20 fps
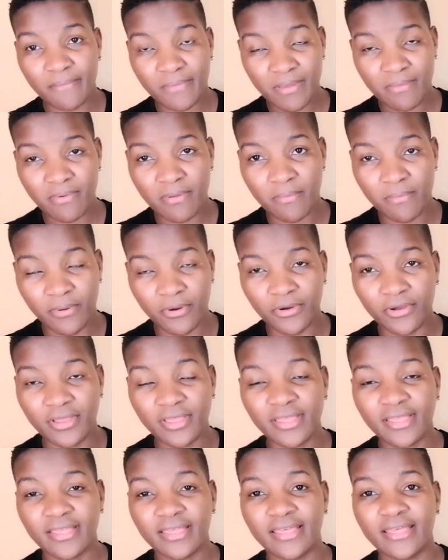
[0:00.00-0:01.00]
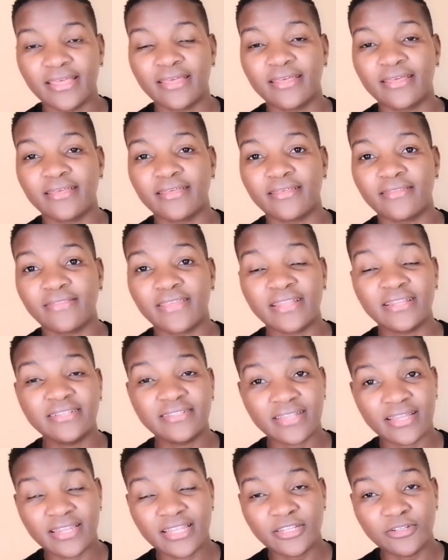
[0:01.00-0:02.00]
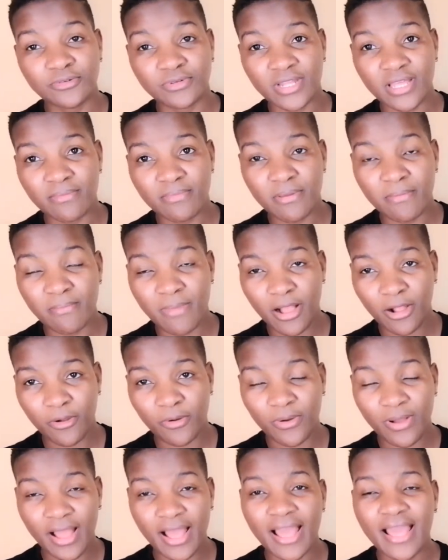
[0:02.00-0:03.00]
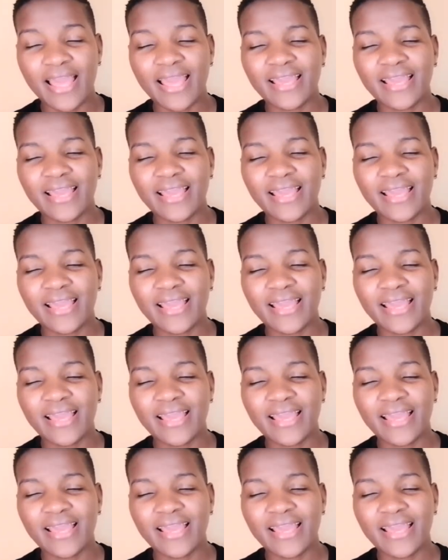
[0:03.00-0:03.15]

baby boy, they decided to name him Makoha.